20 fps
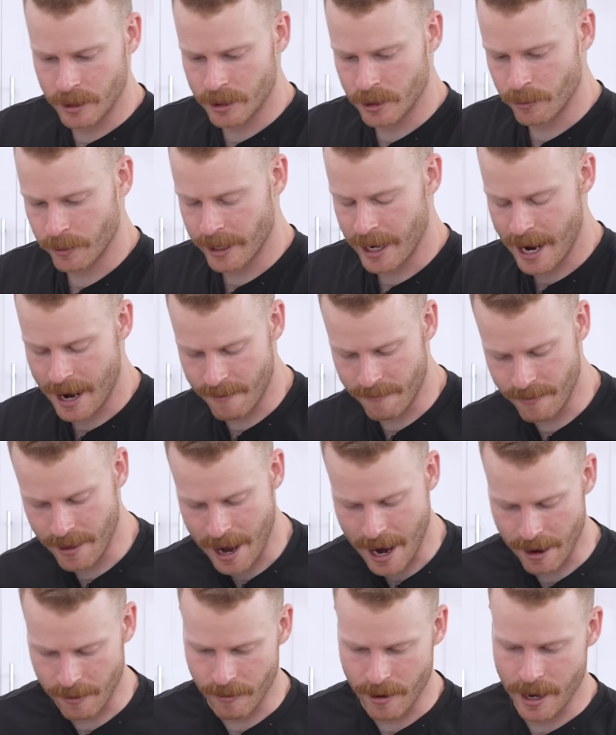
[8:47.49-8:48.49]
So we're gonna have
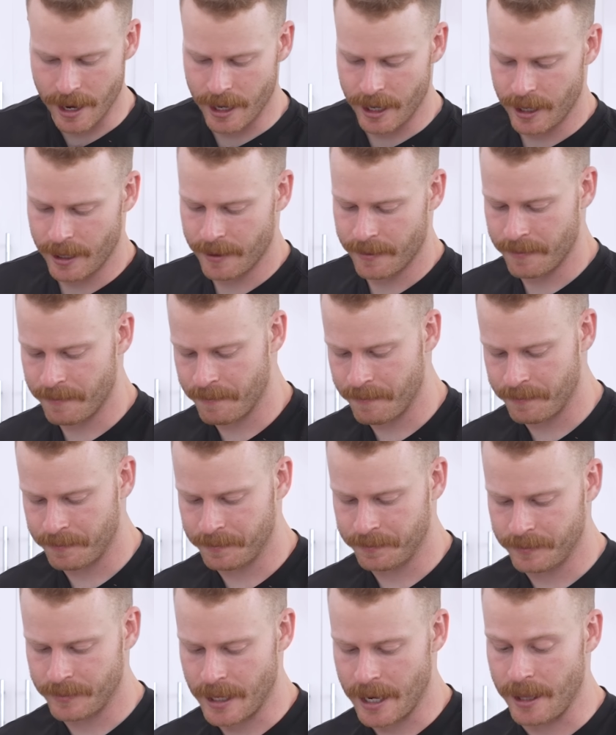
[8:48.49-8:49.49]
that ready.
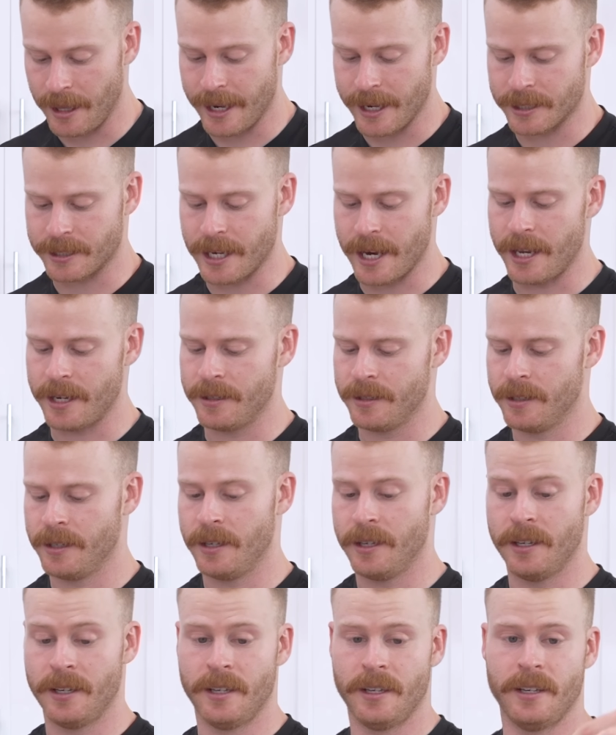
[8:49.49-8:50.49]
And like I said,
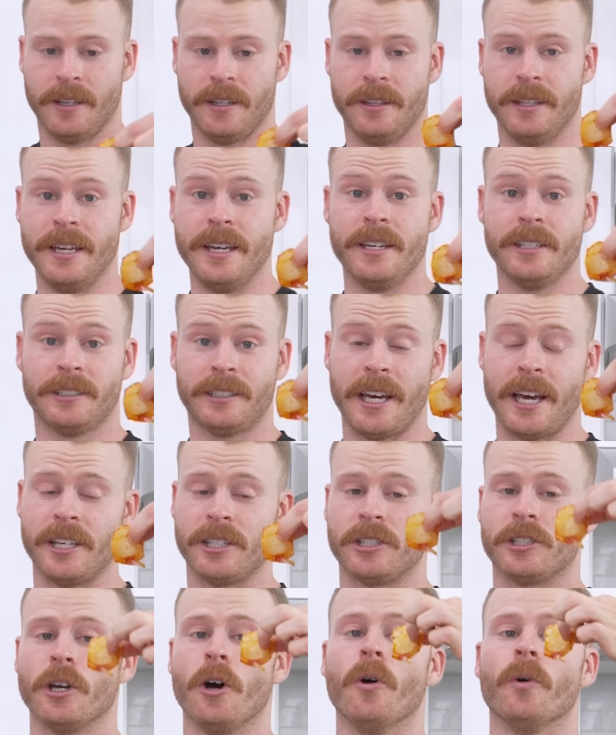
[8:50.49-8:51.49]
these
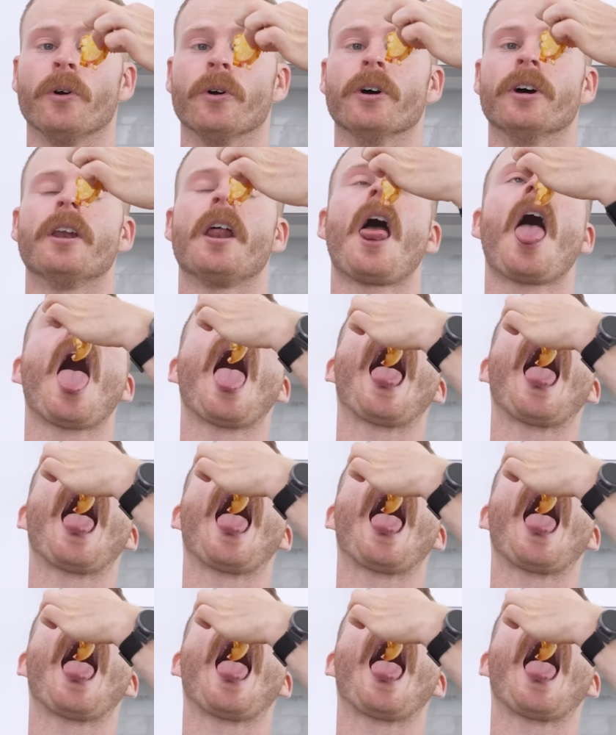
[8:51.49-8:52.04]
taste so good.